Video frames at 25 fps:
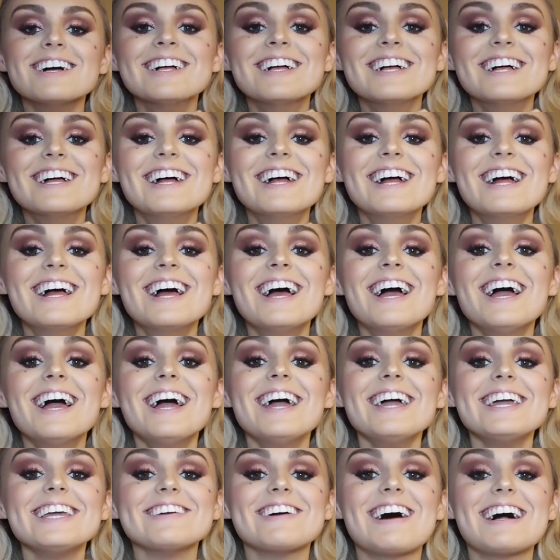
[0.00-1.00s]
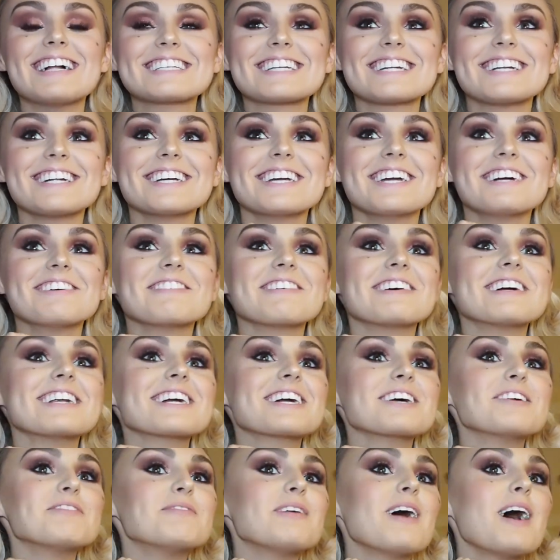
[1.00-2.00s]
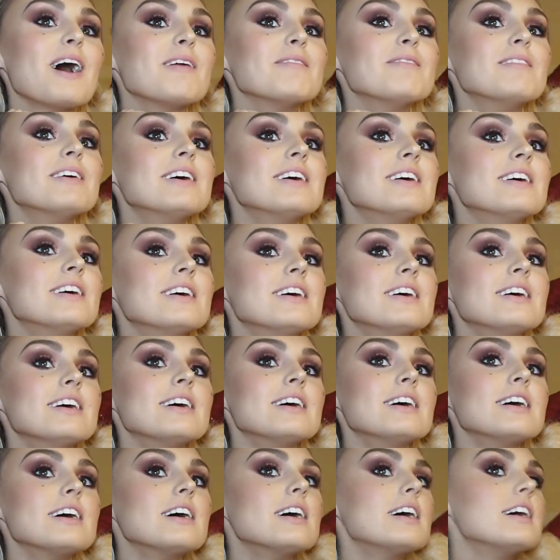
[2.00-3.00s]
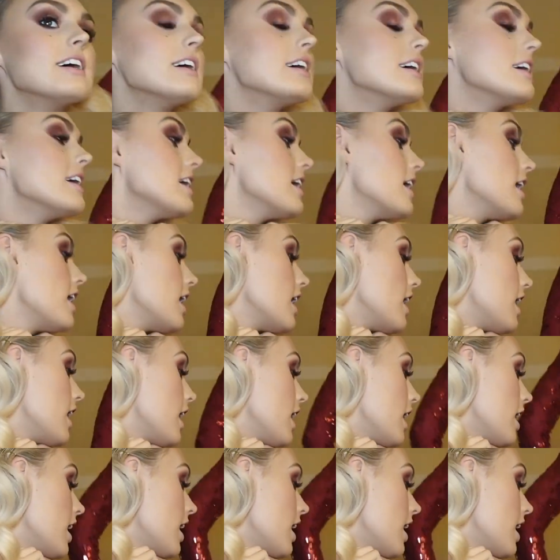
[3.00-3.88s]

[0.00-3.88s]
you actually have really good bum. I don't. Remember,